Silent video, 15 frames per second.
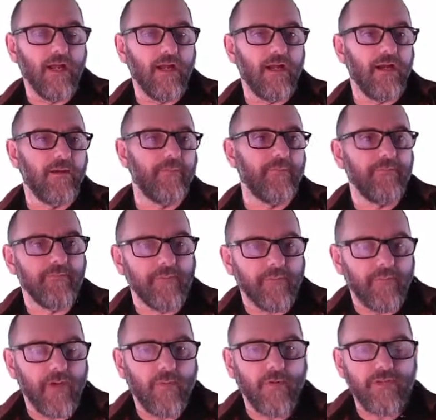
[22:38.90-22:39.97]

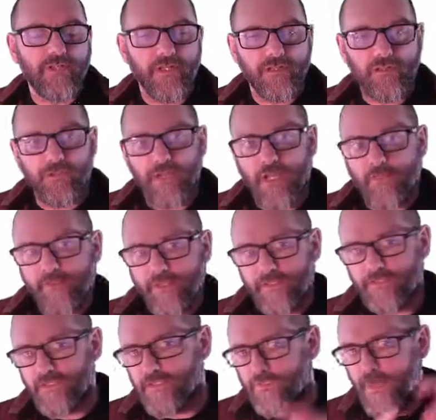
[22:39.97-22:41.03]
I want you to do a
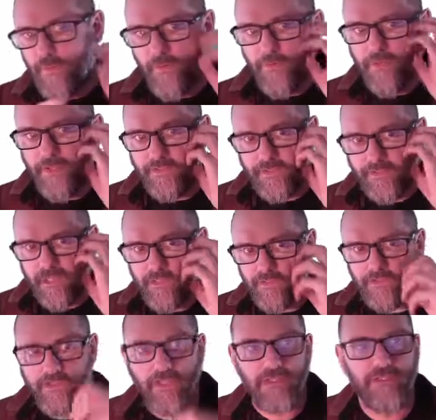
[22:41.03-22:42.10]
couple just paper and pencil
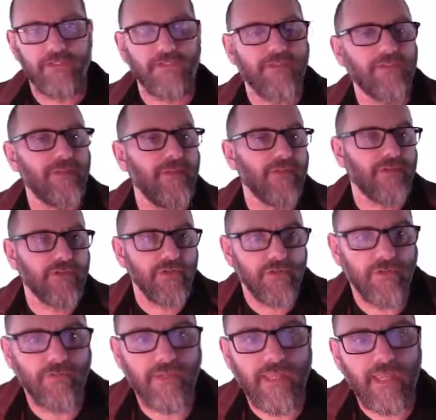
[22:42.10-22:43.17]
exercises just to make
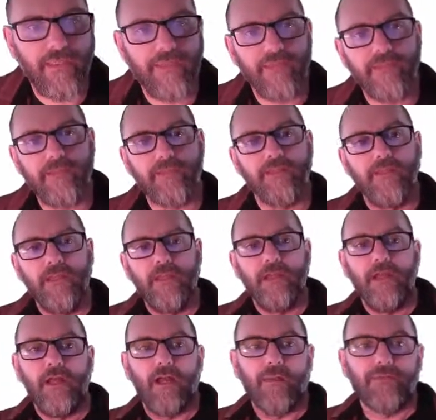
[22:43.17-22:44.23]
sure that we get this.
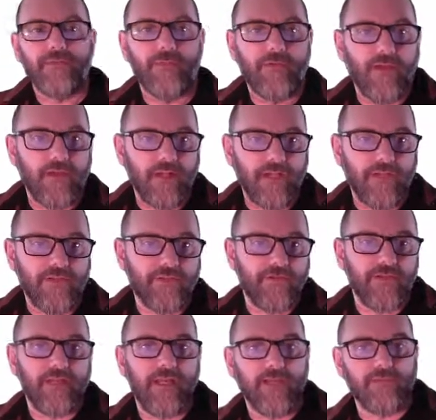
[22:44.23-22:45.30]
So we got a
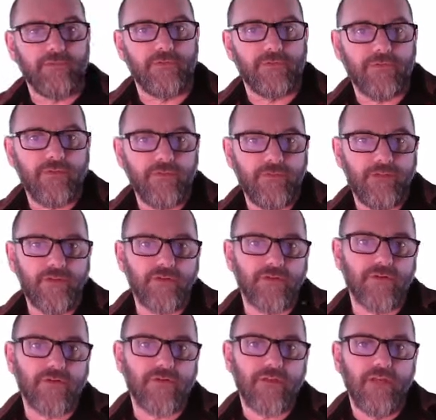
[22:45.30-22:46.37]
clustering task with 2
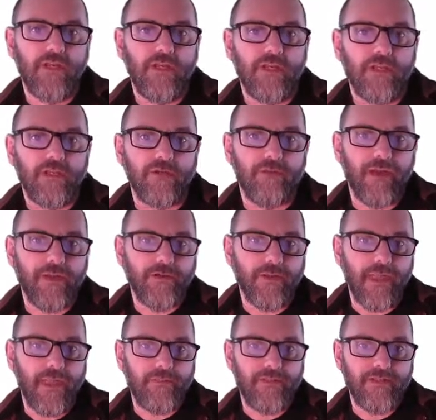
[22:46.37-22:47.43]
features. You ran
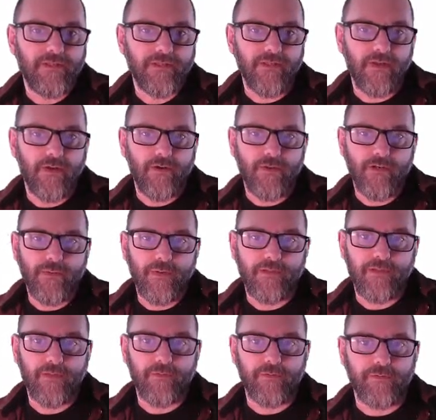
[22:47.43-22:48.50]
your k-means code and you
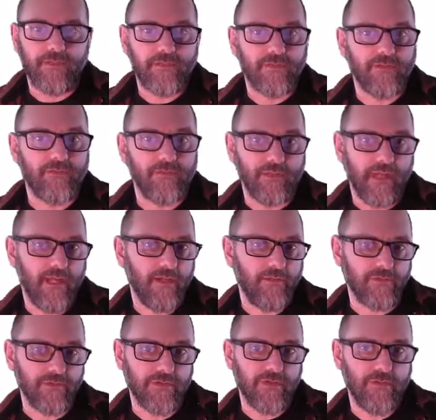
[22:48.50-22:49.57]
ended up with k
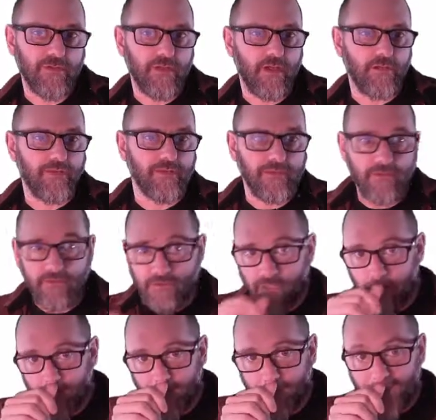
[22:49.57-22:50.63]
equals 2, and you got these 2
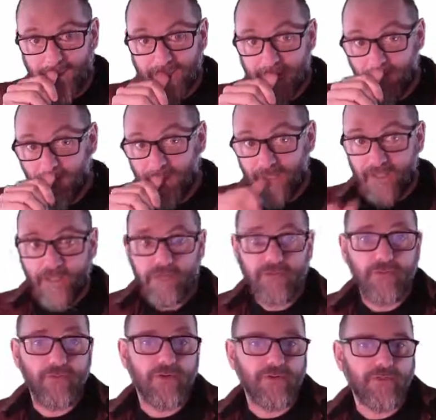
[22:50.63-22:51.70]
centroids.
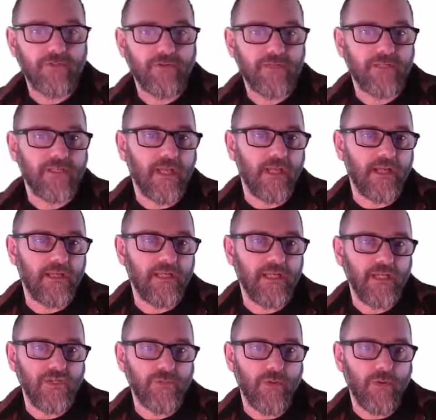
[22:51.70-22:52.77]
So I want you to assign
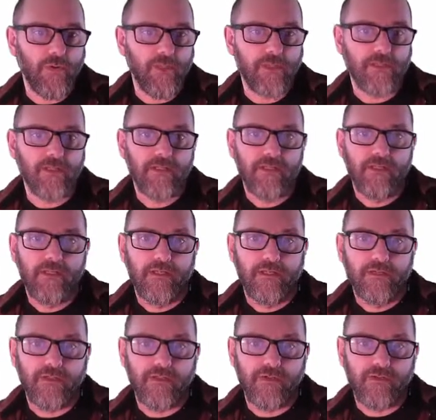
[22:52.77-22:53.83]
each point
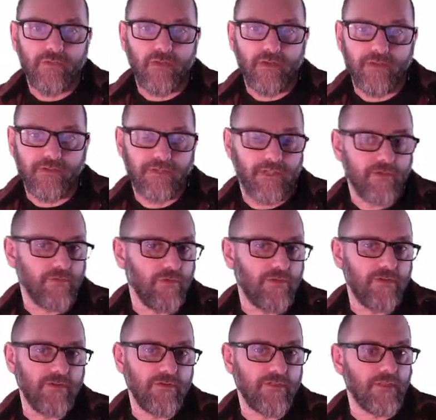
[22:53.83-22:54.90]
to one of the
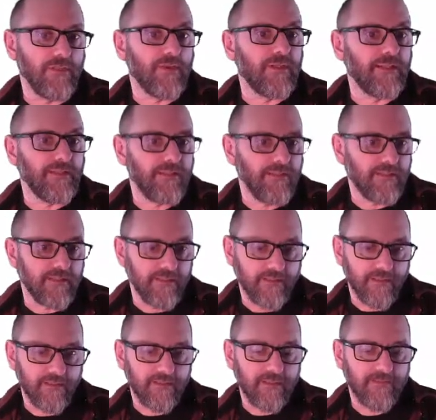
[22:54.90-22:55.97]
centroids using Euclidean
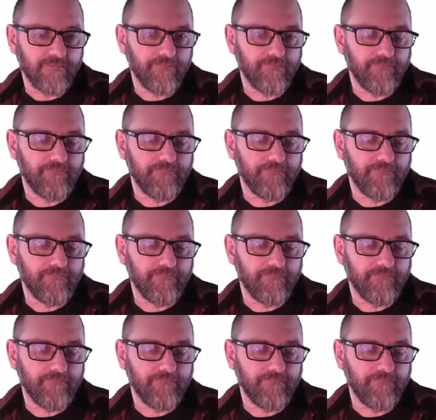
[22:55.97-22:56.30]
distance.